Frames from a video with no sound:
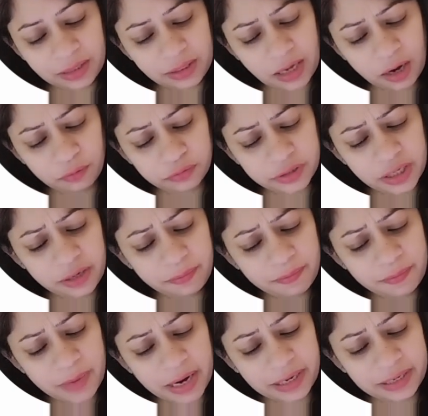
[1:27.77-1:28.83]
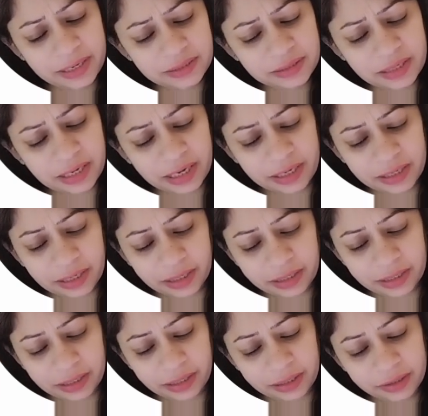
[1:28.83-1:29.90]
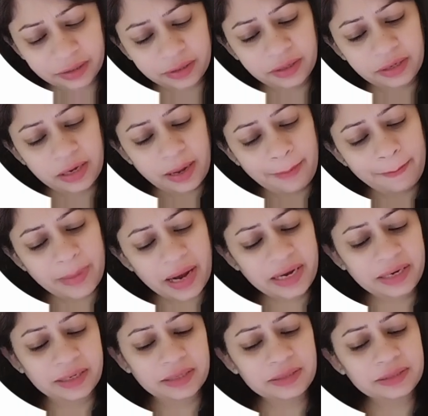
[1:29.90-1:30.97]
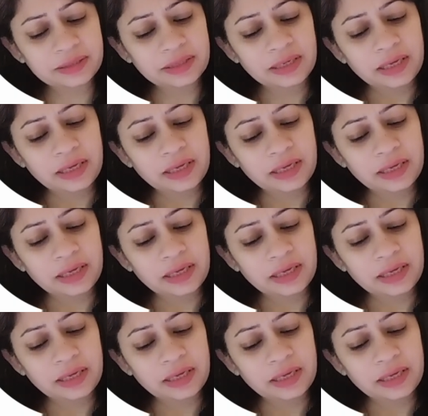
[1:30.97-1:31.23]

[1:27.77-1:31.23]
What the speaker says: 1000 minus 999 minus,